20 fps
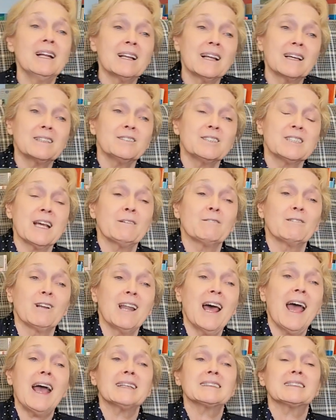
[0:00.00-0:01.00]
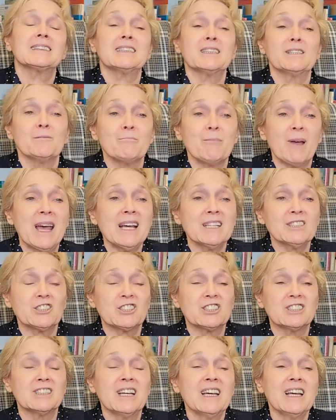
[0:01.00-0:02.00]
like you say, relaxed and
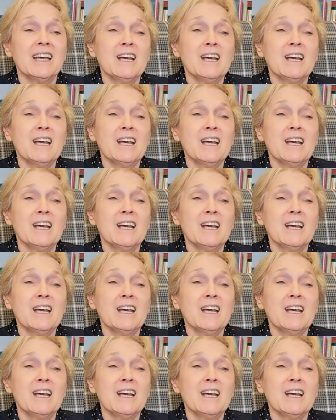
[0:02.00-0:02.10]
impassioned